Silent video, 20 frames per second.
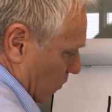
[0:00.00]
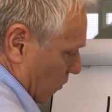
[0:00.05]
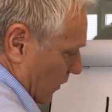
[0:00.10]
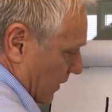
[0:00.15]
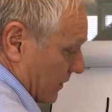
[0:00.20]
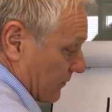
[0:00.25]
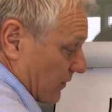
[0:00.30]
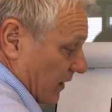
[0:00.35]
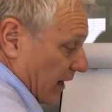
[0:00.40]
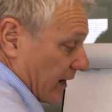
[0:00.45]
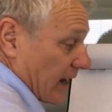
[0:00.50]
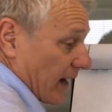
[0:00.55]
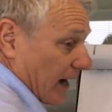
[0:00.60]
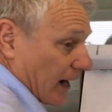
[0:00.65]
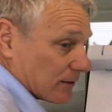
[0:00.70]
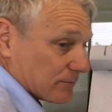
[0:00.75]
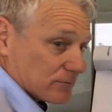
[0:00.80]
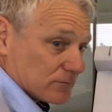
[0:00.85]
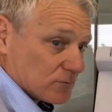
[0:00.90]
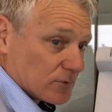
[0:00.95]
whatever
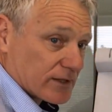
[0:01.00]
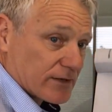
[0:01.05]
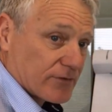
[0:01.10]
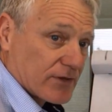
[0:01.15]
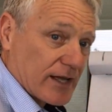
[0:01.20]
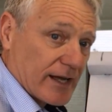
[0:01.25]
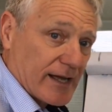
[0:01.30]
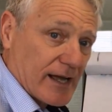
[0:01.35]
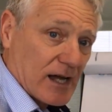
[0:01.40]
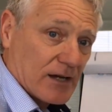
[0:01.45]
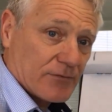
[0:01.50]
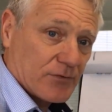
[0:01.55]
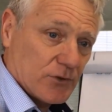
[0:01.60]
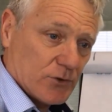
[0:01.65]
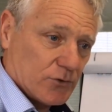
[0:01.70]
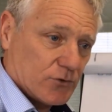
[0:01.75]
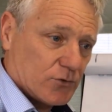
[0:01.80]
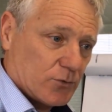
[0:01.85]
they are for you.